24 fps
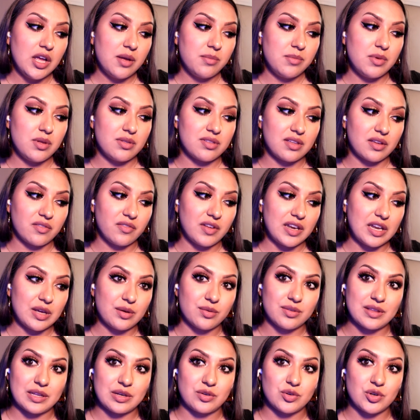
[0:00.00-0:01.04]
music
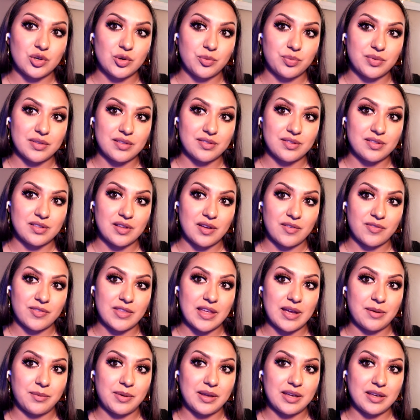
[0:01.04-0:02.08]
videos and groups and stuff
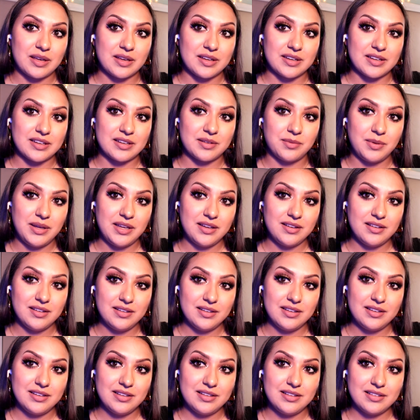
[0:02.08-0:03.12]
that we could, we
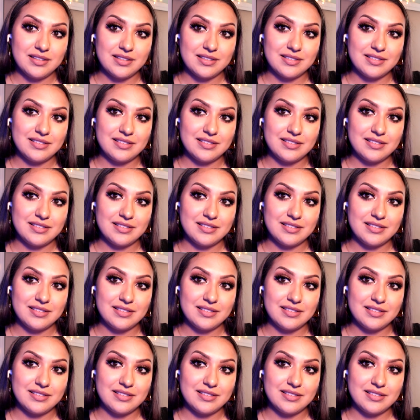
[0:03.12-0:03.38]
could.